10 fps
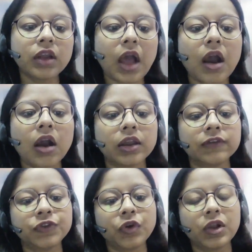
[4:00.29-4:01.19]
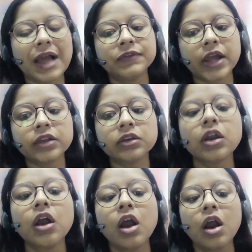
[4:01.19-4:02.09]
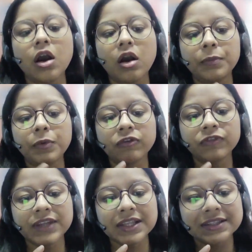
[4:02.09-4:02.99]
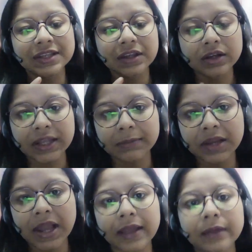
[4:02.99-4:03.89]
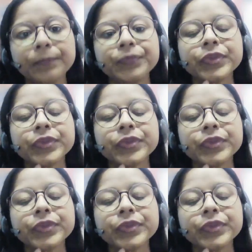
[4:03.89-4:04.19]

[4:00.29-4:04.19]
uh, if you all have done uh, profit testing ka table hai,